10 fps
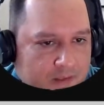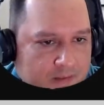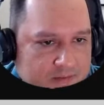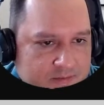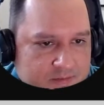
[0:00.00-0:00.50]

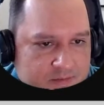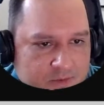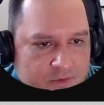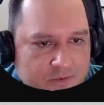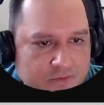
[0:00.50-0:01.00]

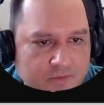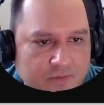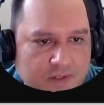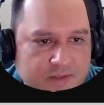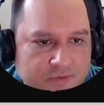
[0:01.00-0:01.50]
So
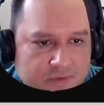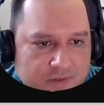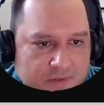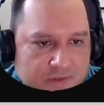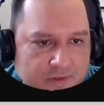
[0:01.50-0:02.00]
let's
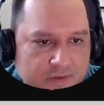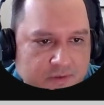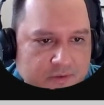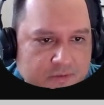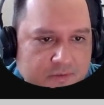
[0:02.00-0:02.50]
return new